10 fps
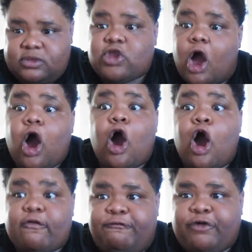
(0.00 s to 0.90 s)

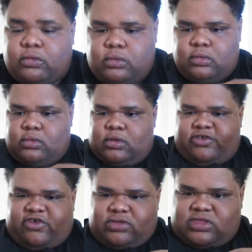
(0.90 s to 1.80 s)
Dog food.
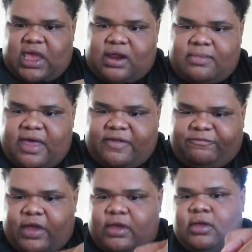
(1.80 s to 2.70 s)
Did you see
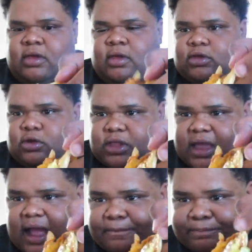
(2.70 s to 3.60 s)
the motherfucker? You
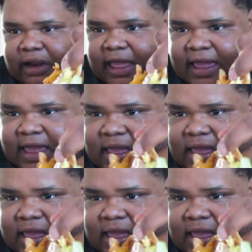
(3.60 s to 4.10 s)
think I'm playing?